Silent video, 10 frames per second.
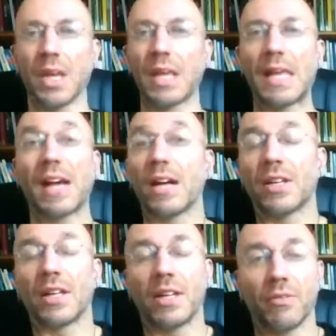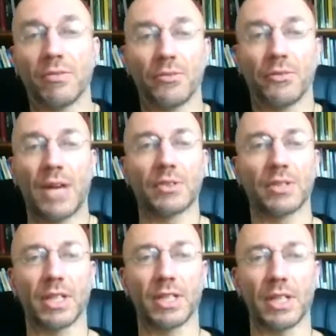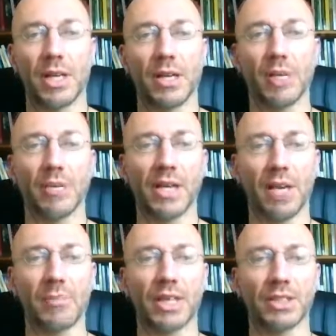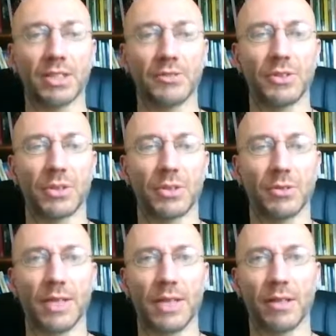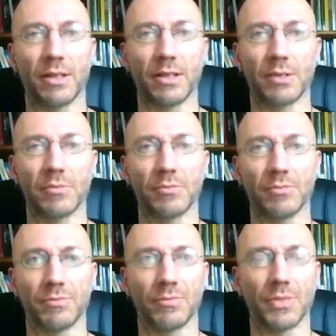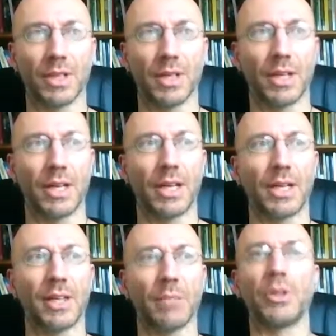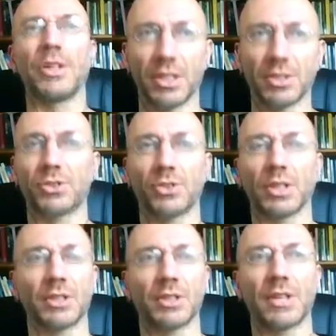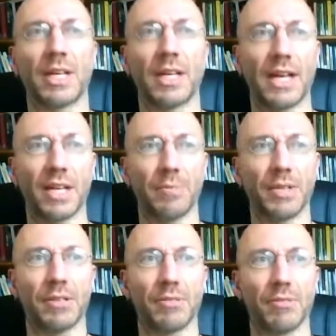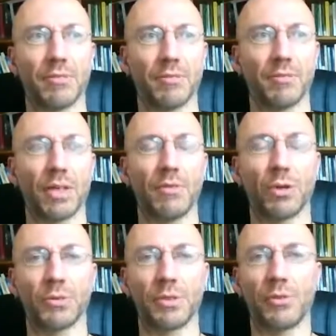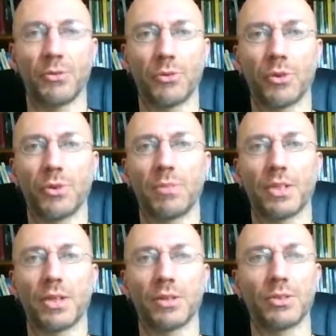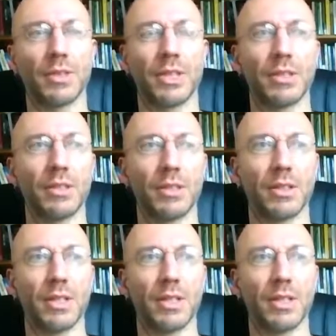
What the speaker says: and I found that I became active not only in the political struggles that I had been involved in before, but also in